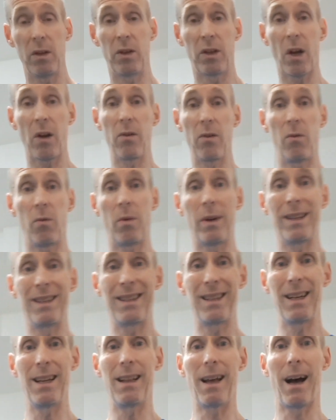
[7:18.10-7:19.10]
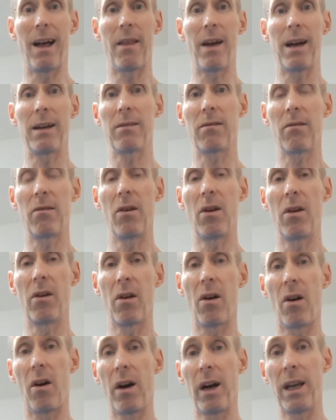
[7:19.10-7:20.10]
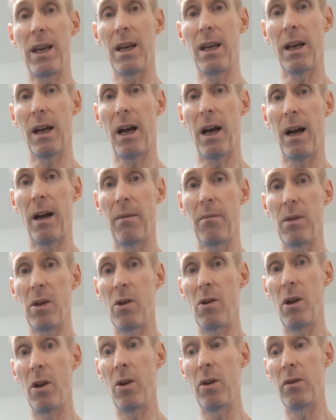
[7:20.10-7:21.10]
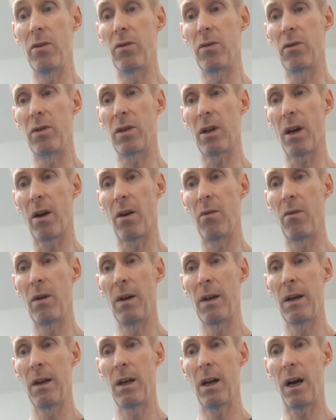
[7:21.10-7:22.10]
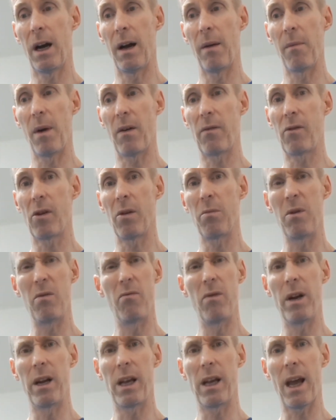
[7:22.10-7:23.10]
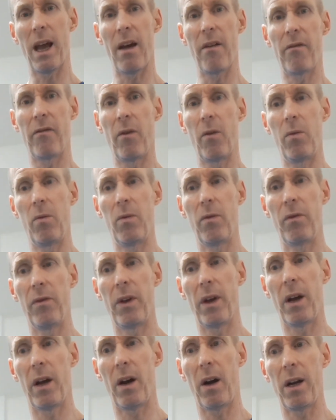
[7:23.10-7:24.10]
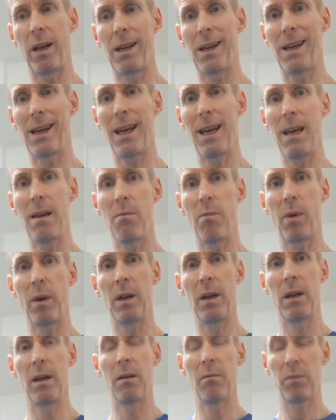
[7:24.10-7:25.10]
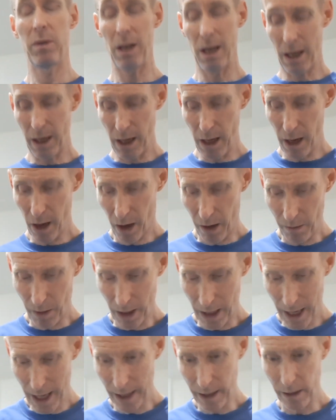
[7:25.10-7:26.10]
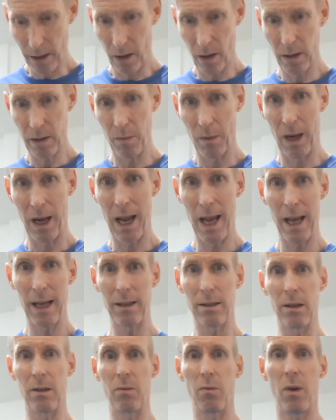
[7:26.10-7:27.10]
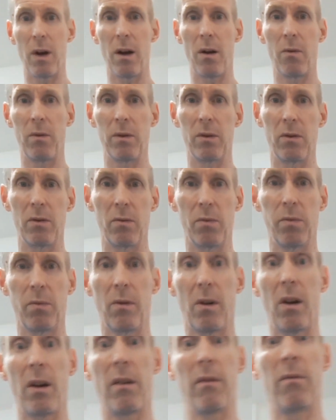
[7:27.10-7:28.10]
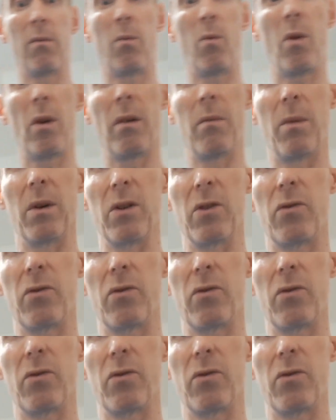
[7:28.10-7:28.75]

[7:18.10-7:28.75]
you don't always see that third eye, you lose. So I've got to be really careful that I keep, particularly like my legs. I lost my legs as well, which is kind of one of my